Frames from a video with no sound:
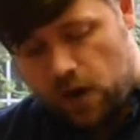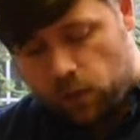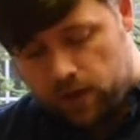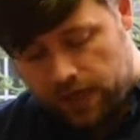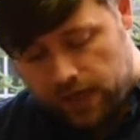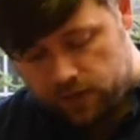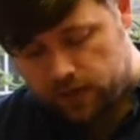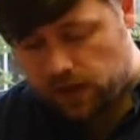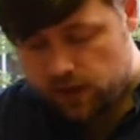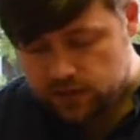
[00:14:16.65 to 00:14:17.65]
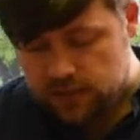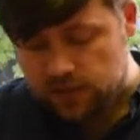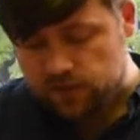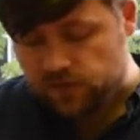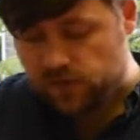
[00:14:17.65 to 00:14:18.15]
without the closest
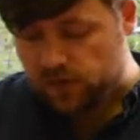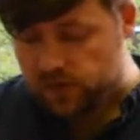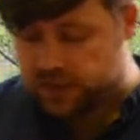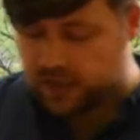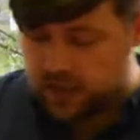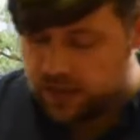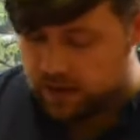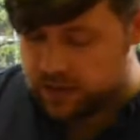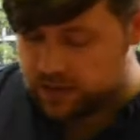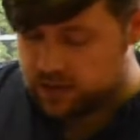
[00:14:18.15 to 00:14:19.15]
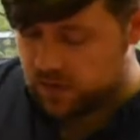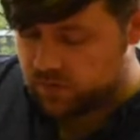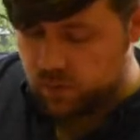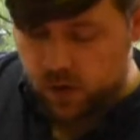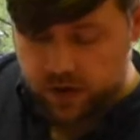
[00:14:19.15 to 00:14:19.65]
and fullest alliance of
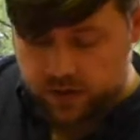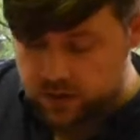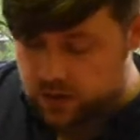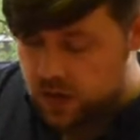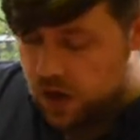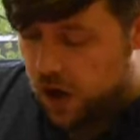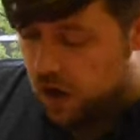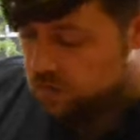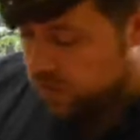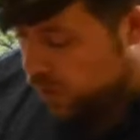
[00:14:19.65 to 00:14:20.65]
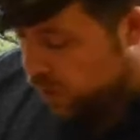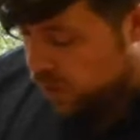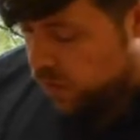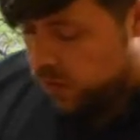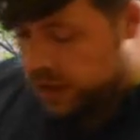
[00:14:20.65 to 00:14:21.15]
the workers of
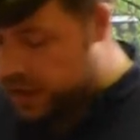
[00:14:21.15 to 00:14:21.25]
all